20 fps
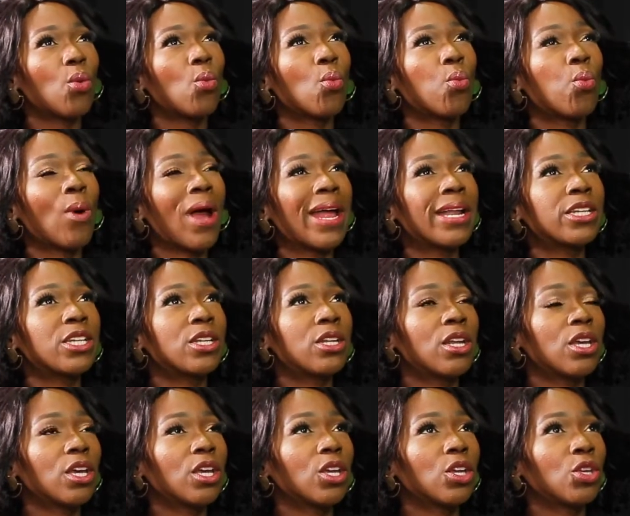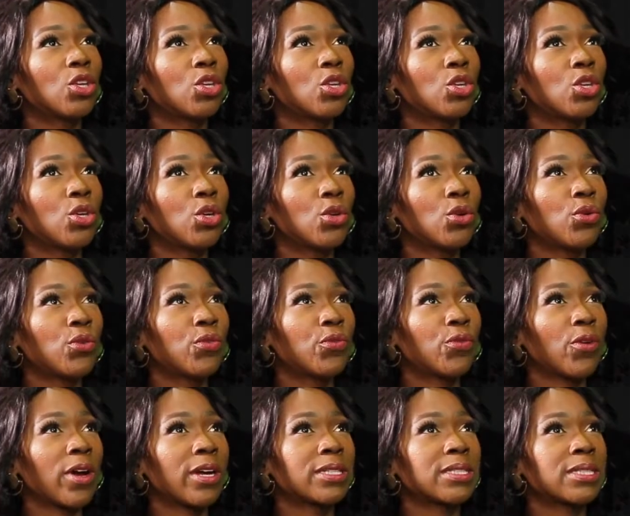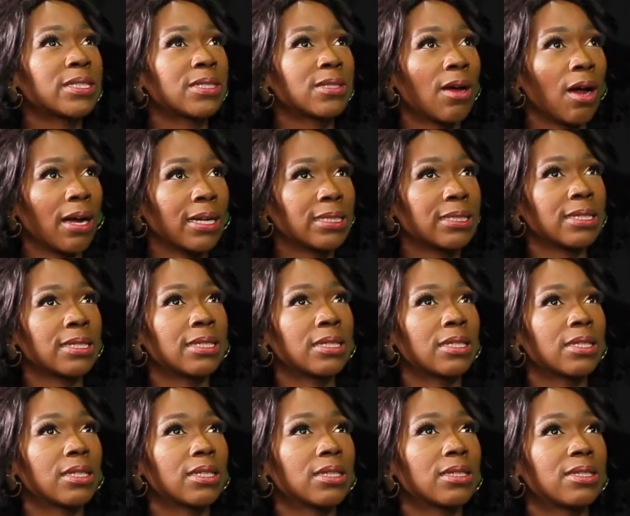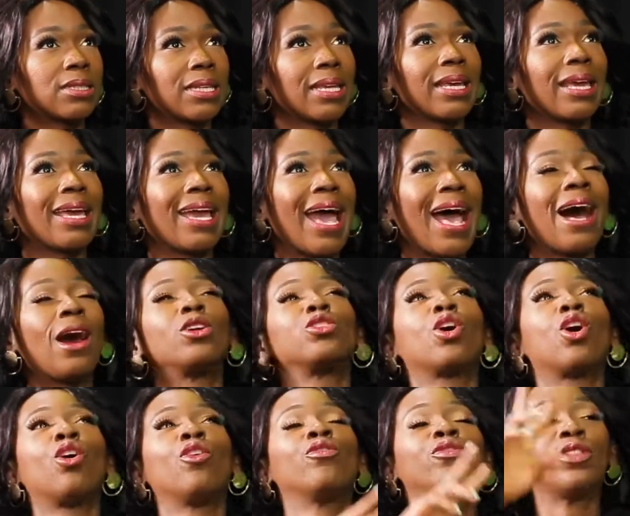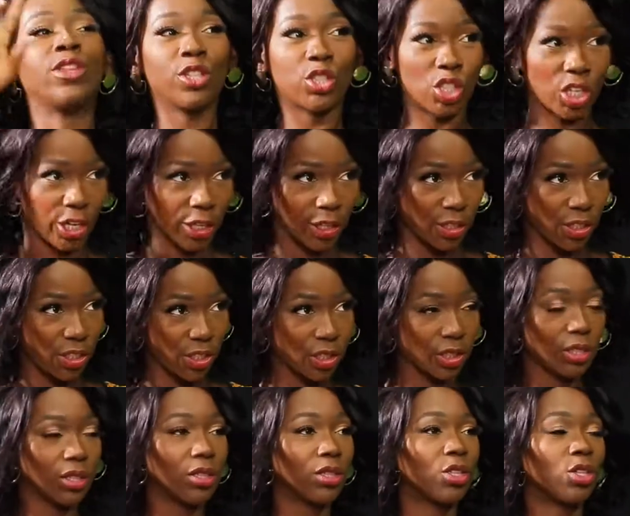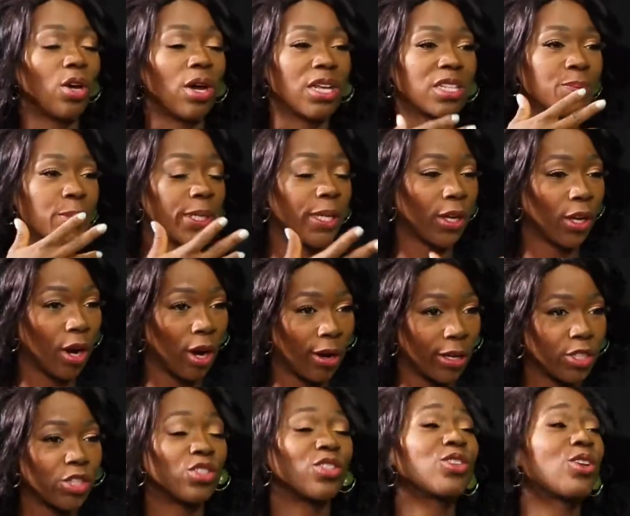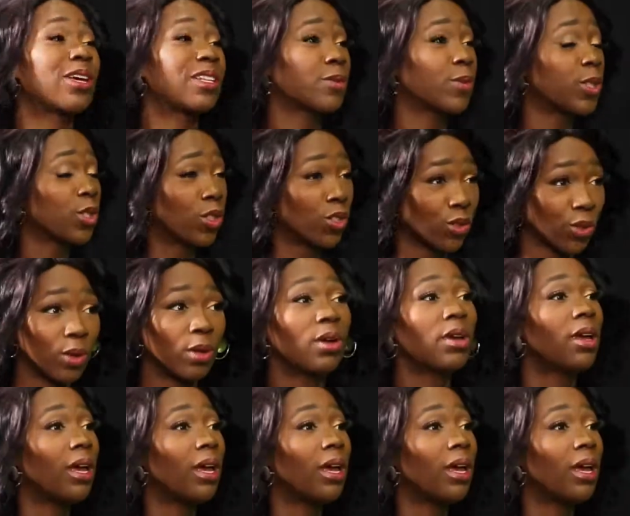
When you first started singing out of the church, husband encourages you, your husband's also